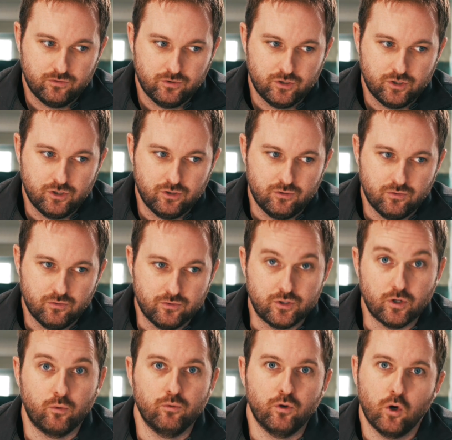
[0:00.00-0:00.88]
you
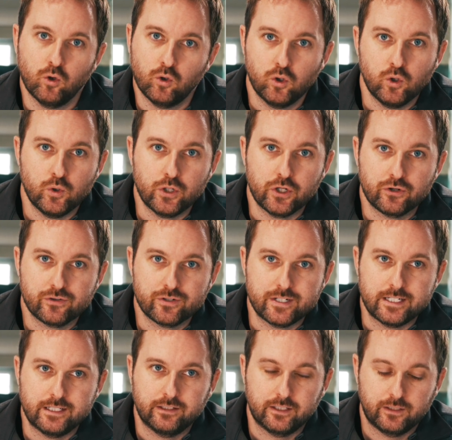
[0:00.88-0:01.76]
don't know who you're
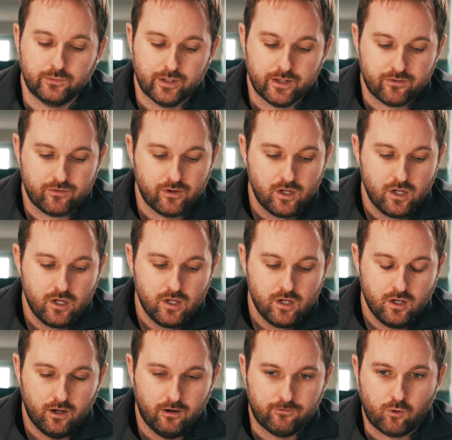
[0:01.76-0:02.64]
dealing with.
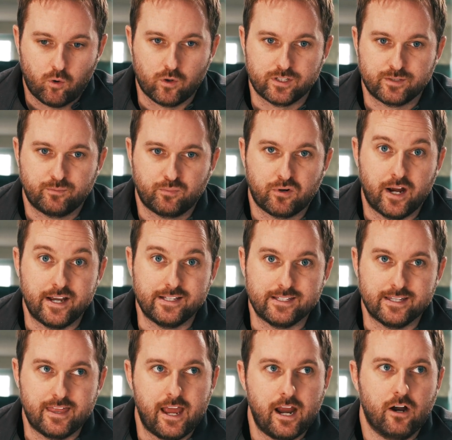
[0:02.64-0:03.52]
Of course,
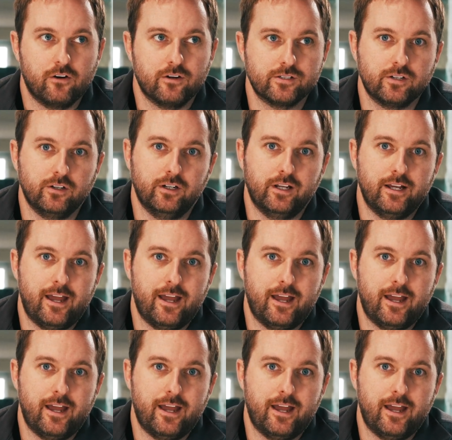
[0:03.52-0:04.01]
price there is going to